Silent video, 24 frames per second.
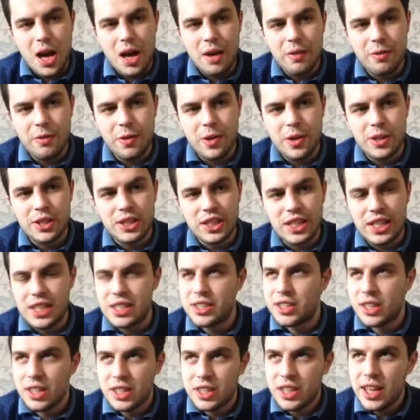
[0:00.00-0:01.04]

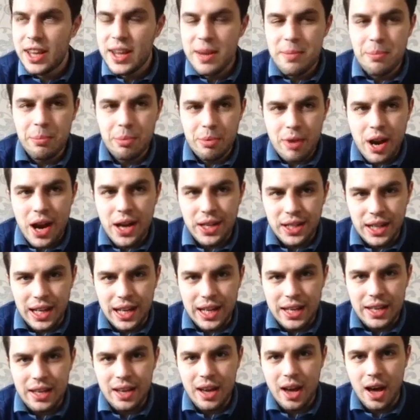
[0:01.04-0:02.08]
versus Tim
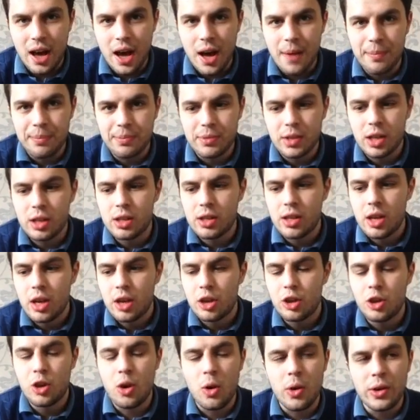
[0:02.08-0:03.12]
Bradley.
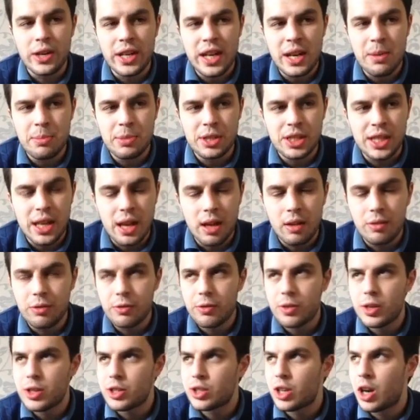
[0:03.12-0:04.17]
God
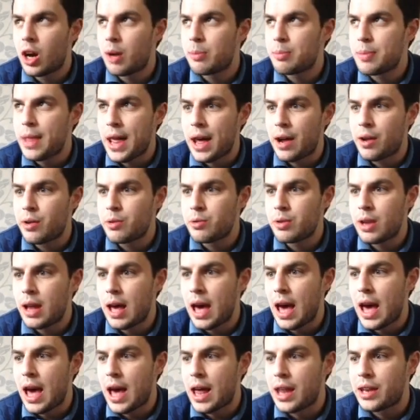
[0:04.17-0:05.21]
himself has come down
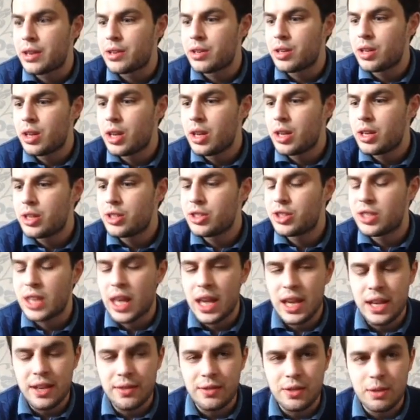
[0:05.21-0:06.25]
and
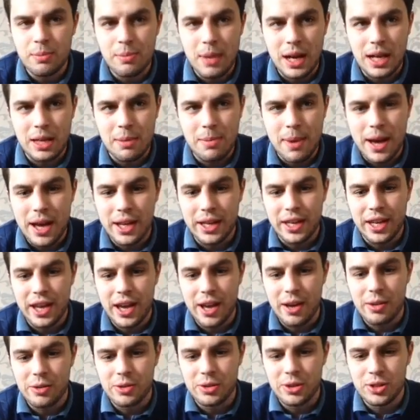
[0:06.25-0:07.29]
saved Manny
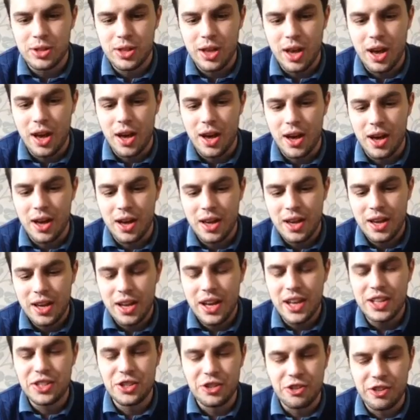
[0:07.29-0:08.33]
Pacquiao's
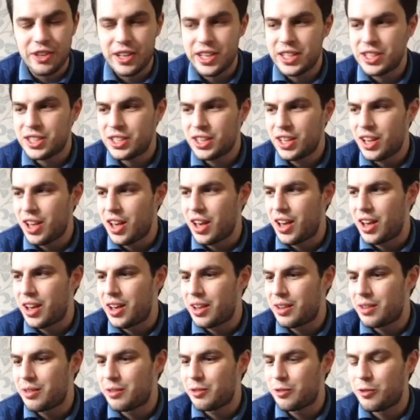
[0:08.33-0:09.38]
injuries
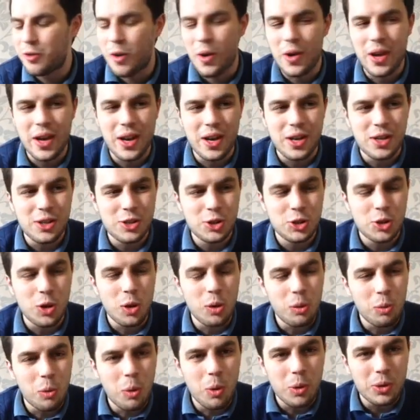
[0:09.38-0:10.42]
via
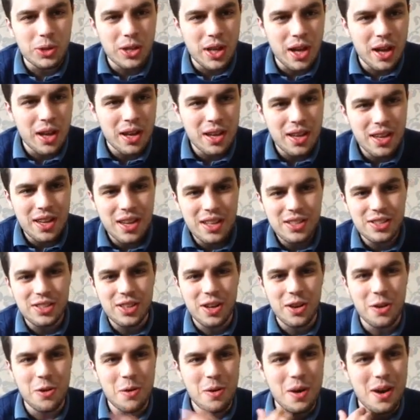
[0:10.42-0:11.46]
salt water.
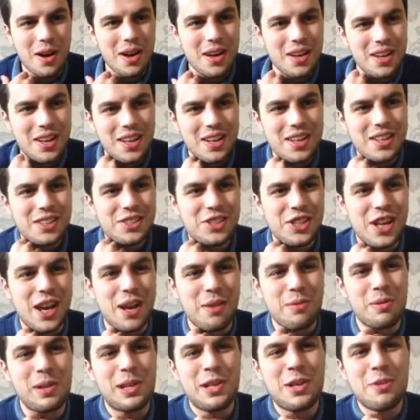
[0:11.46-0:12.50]
So,
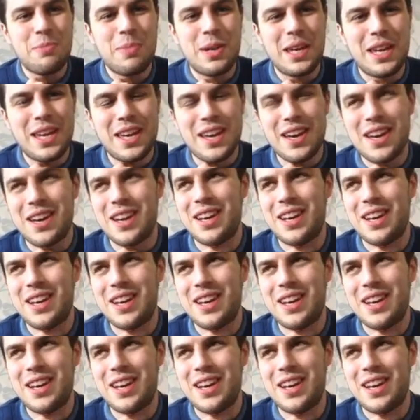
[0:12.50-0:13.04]
Jet, will you be